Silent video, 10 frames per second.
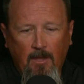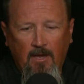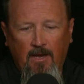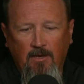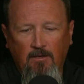
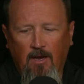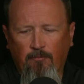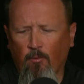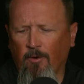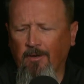And
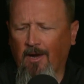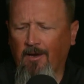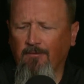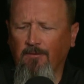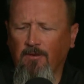everyone kind
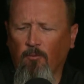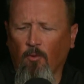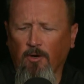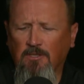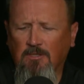of in the
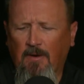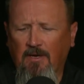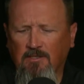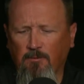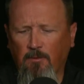mortgage
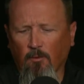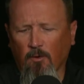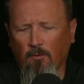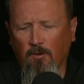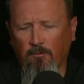space that we
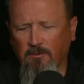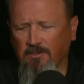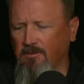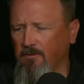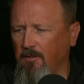work with
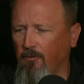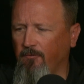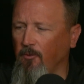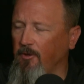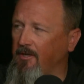was
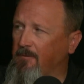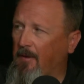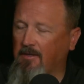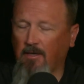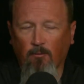fully
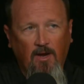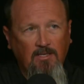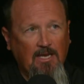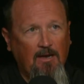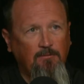expecting
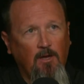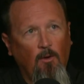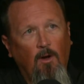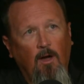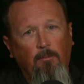rates have to
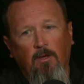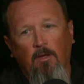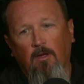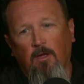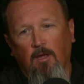go up
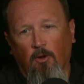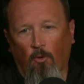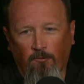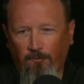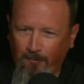in
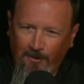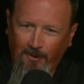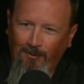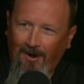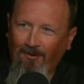order for them to
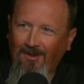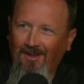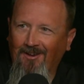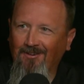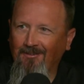go down
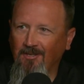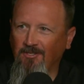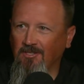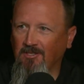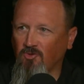again. It's
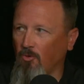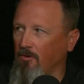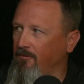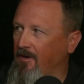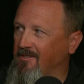just sort
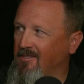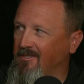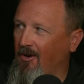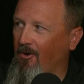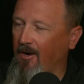of
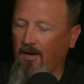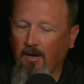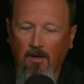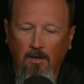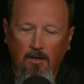necessary.
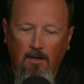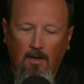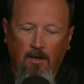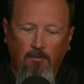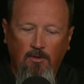
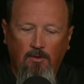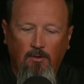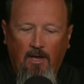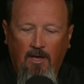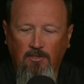You
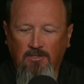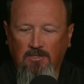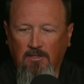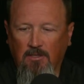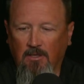can't
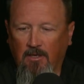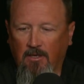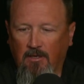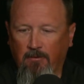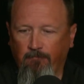just
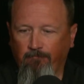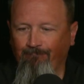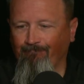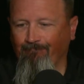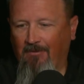
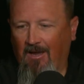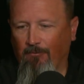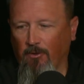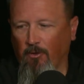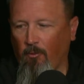have
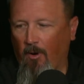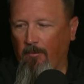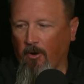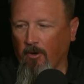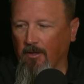a low rate
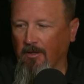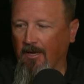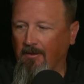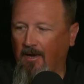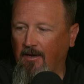market
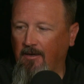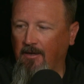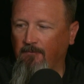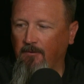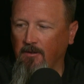like that
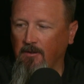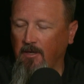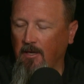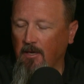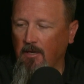
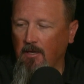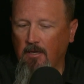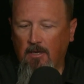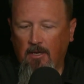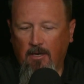indefinitely
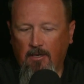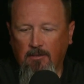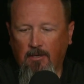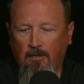and